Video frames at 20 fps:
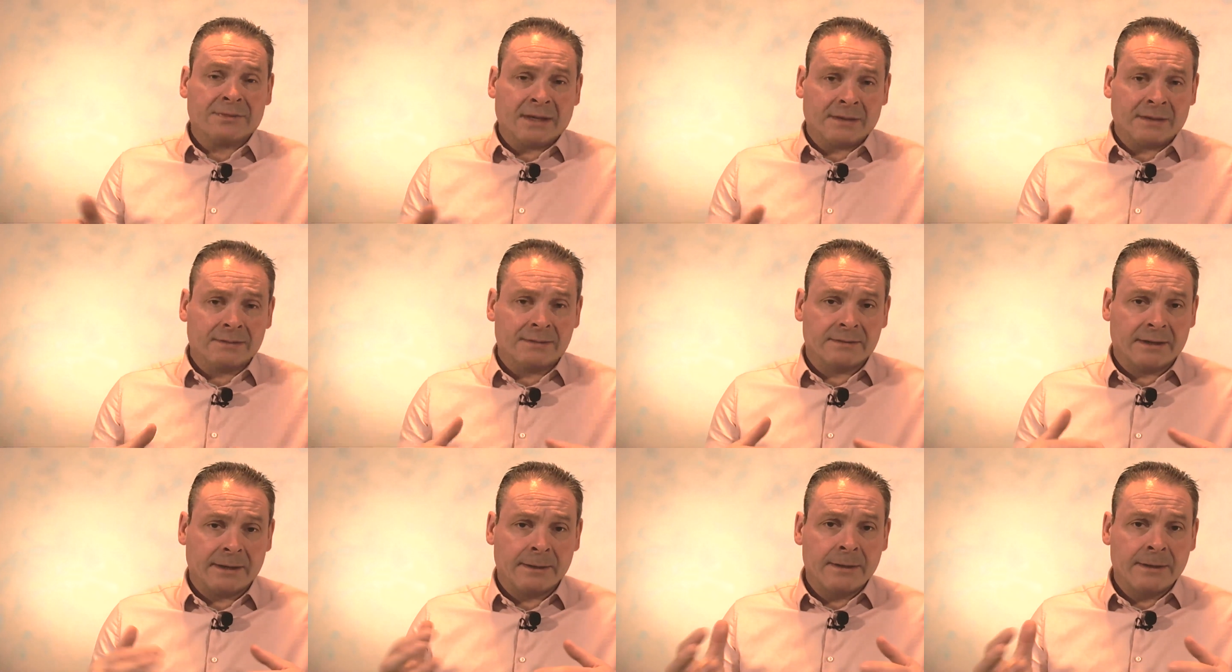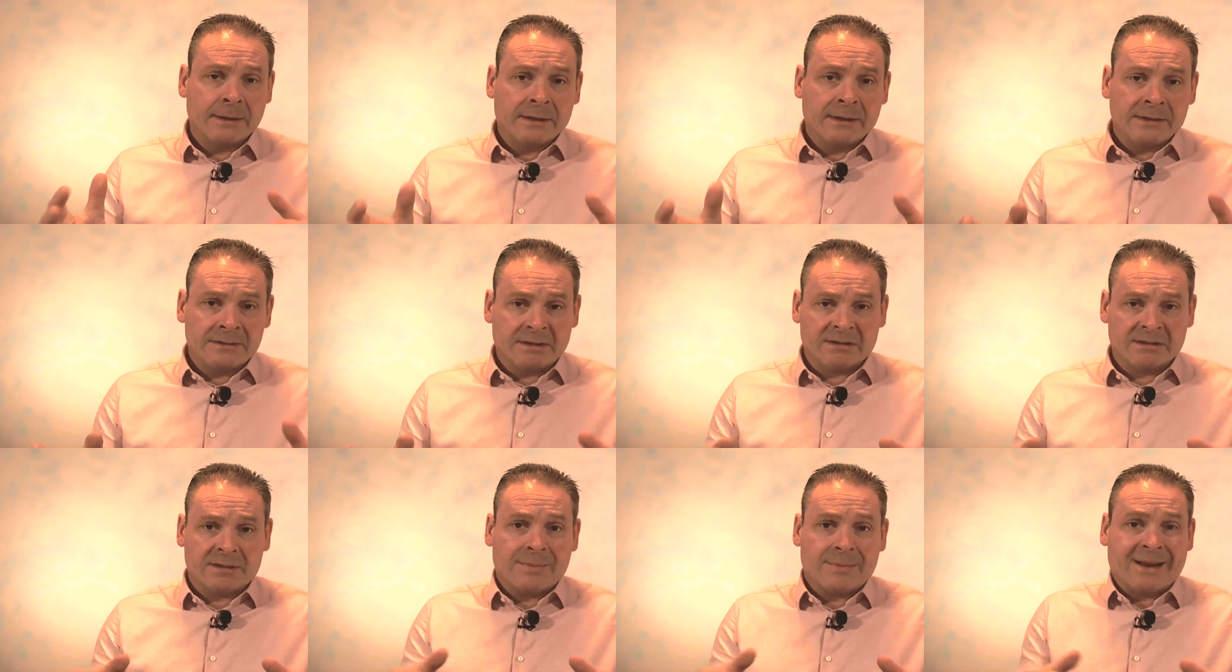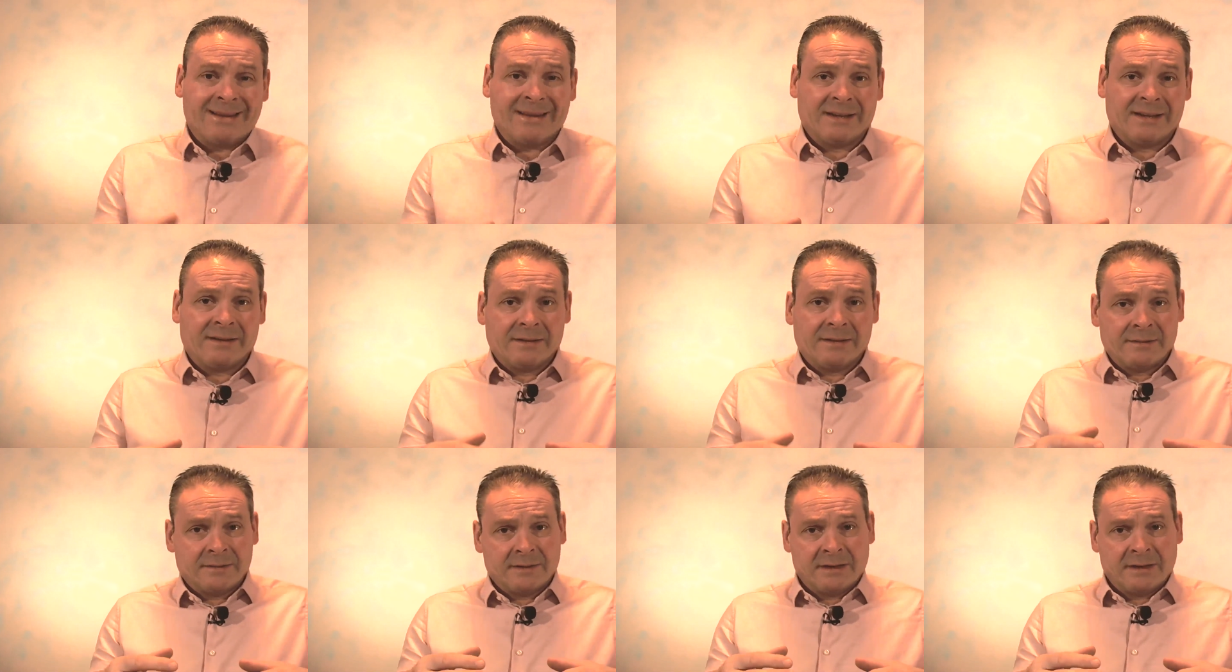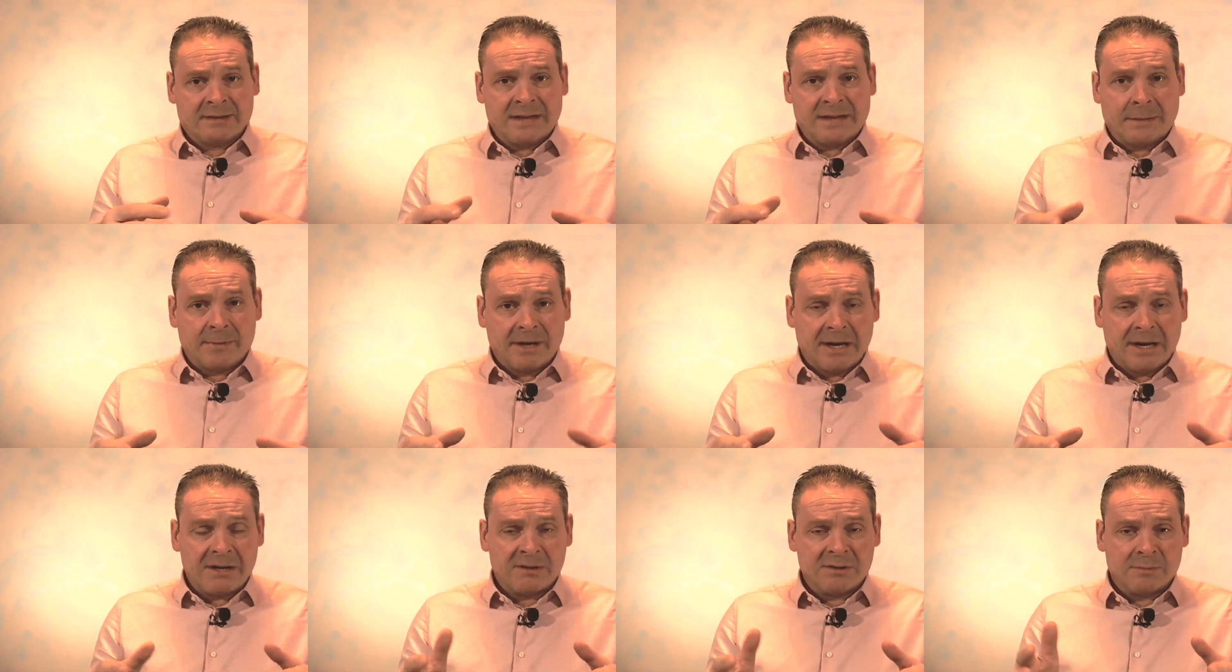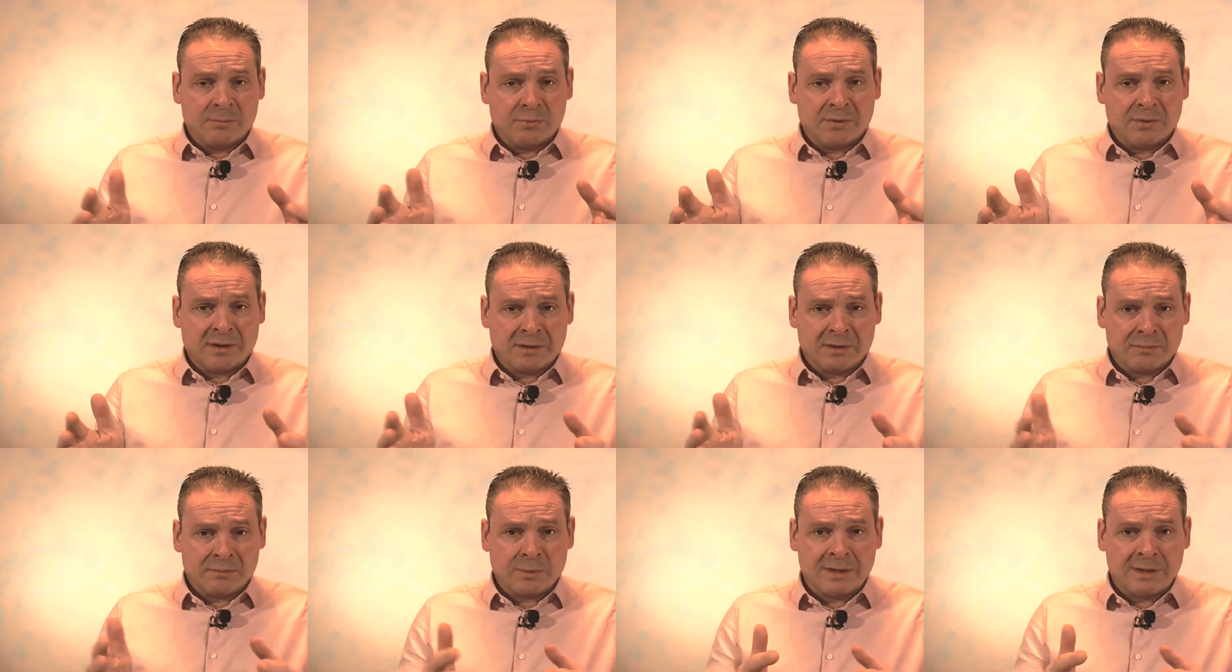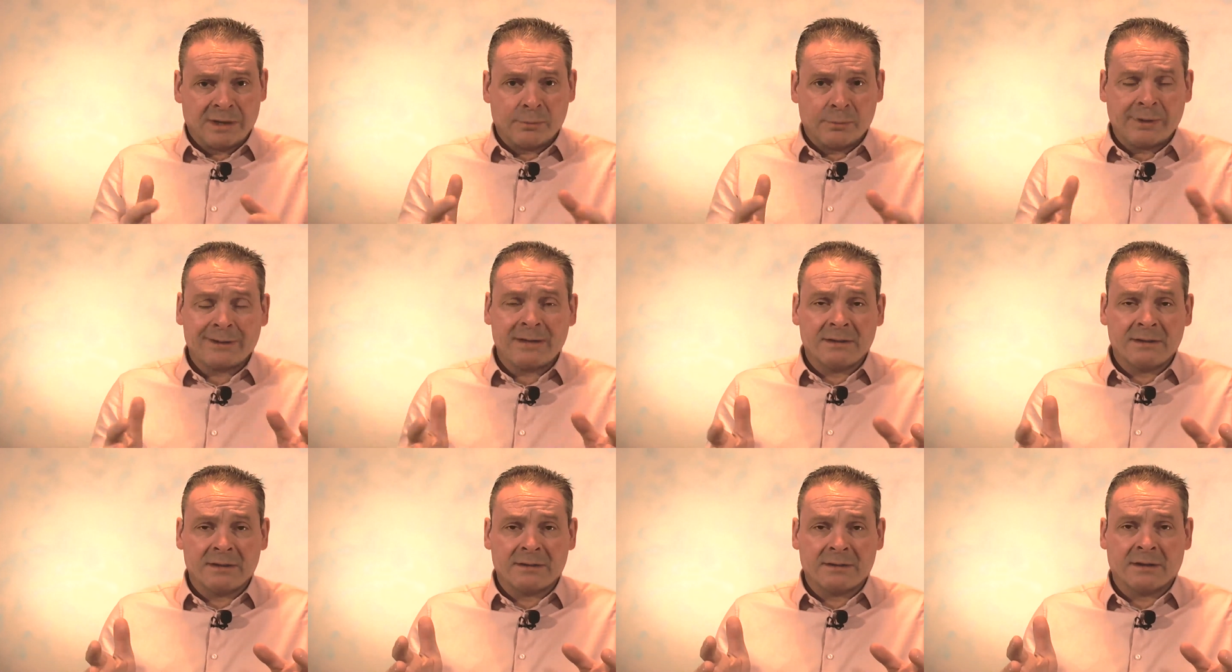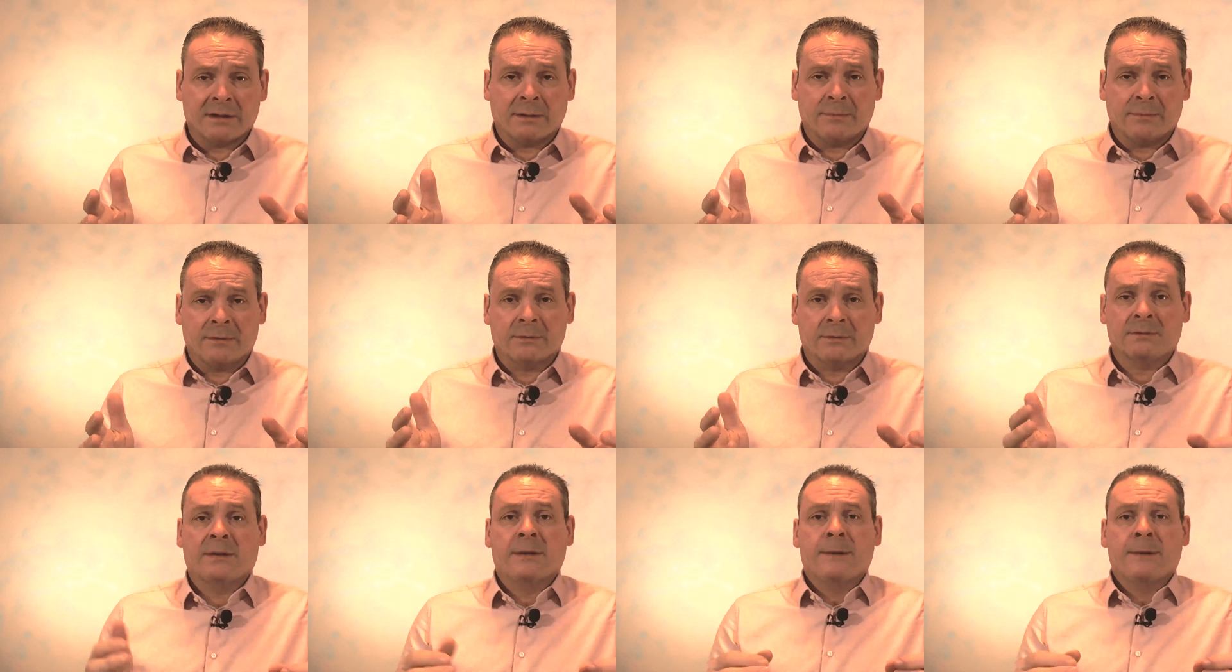And systematic examination pretty quickly determined